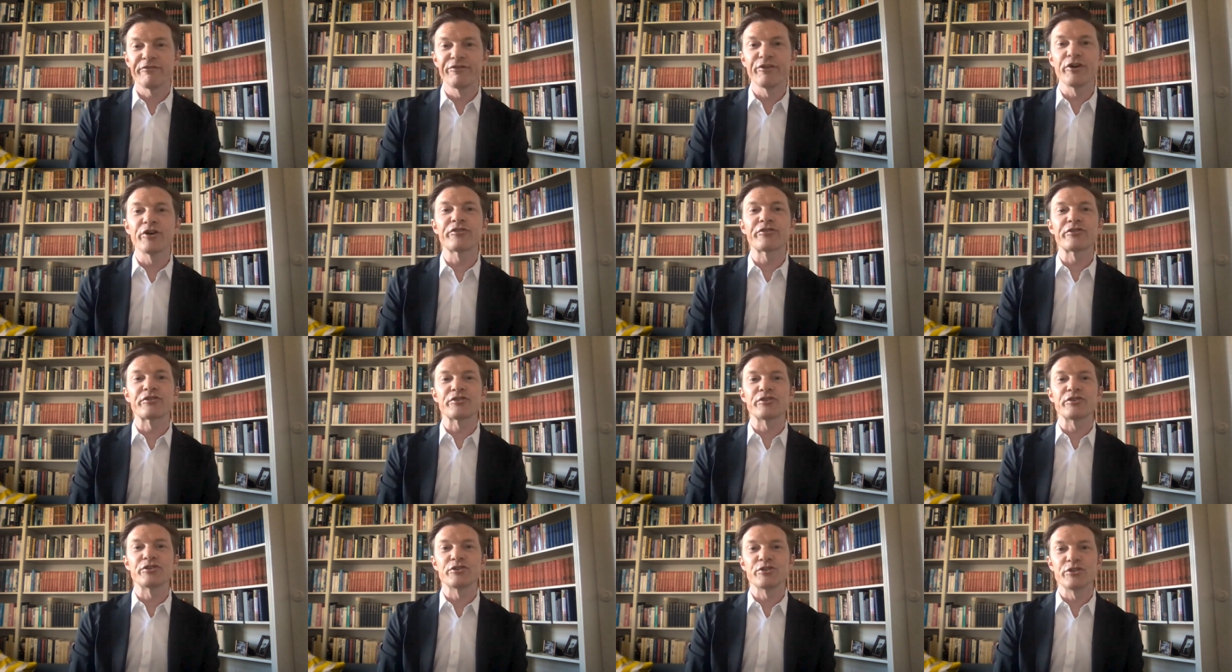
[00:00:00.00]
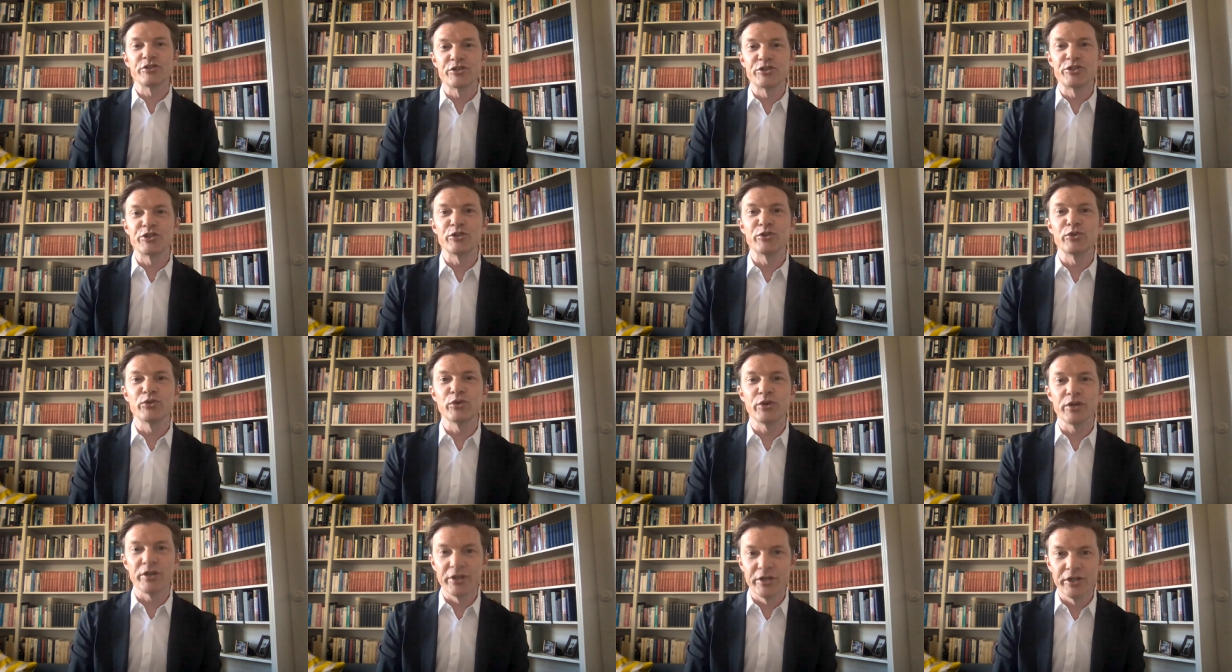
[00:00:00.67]
First,
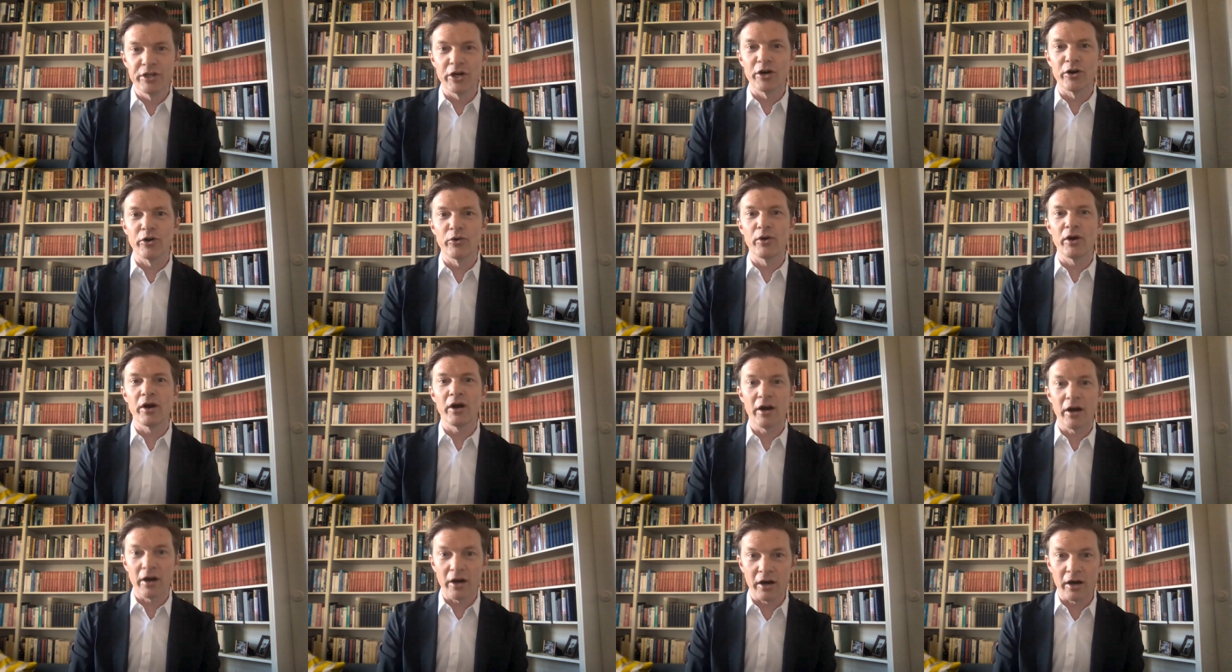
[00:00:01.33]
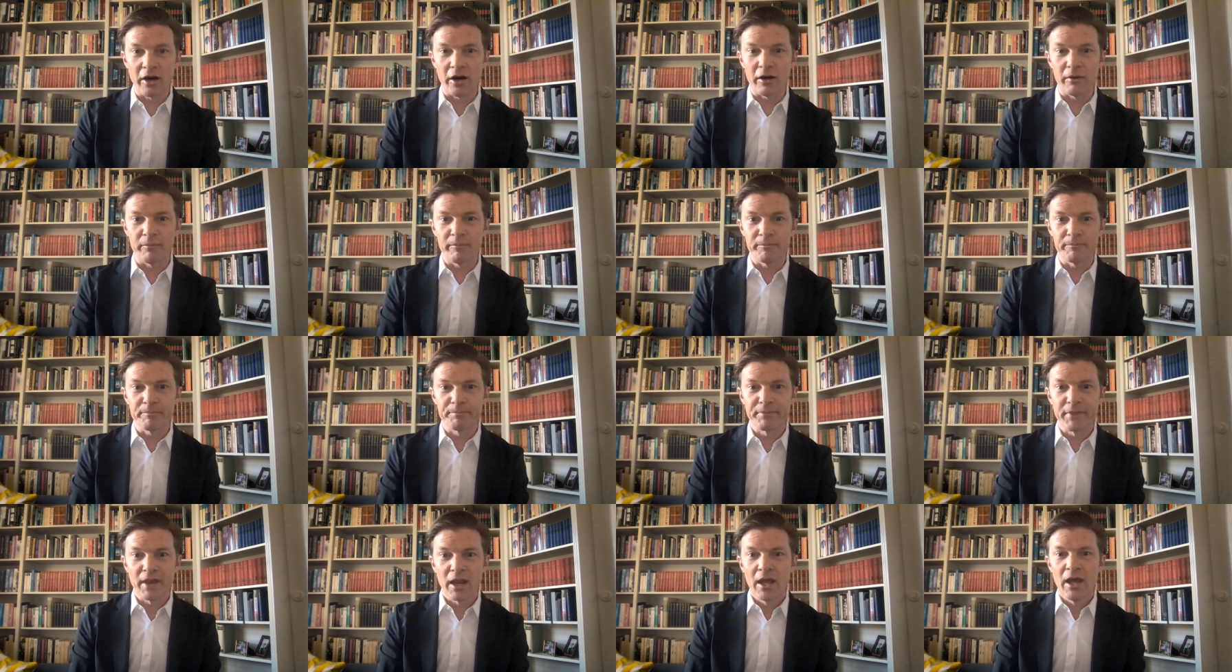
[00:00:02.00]
do no harm.